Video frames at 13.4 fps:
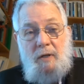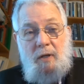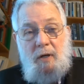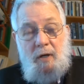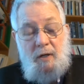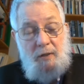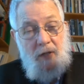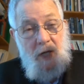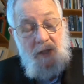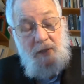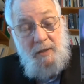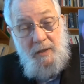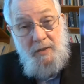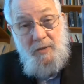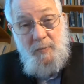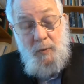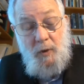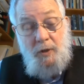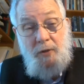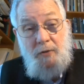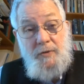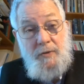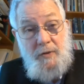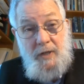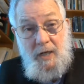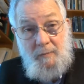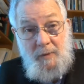not the exploiters or
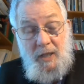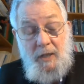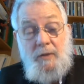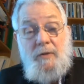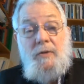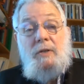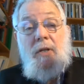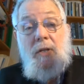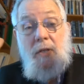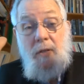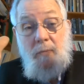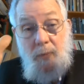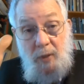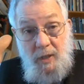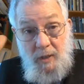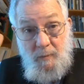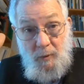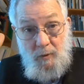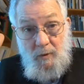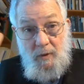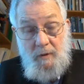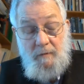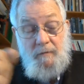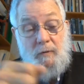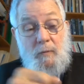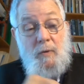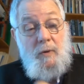dominators. The people of
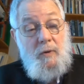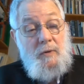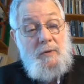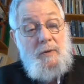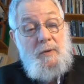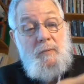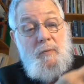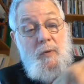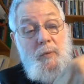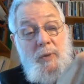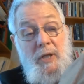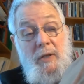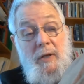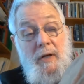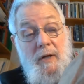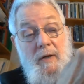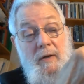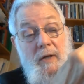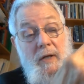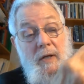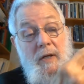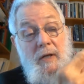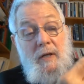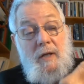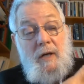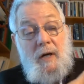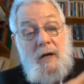the world will be there.
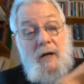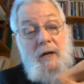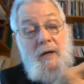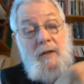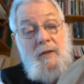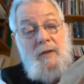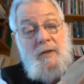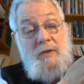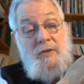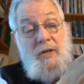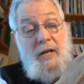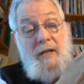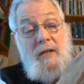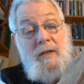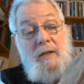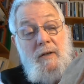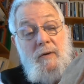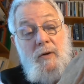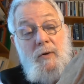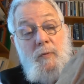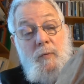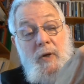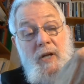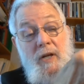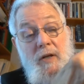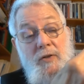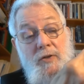The second
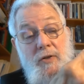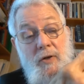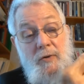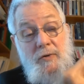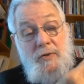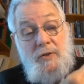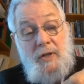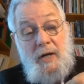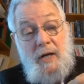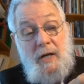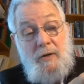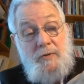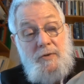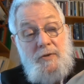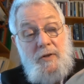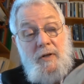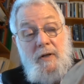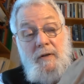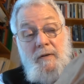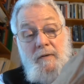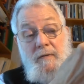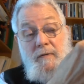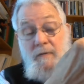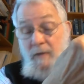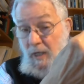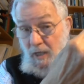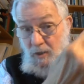ring shows the House of
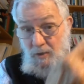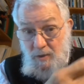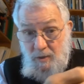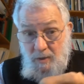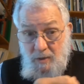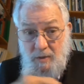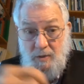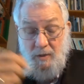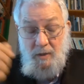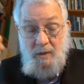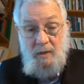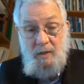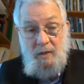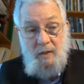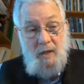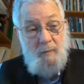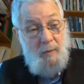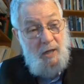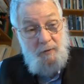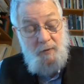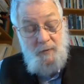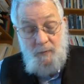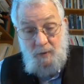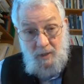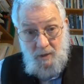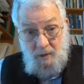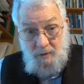Nations, about
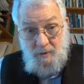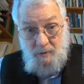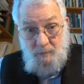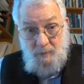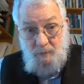300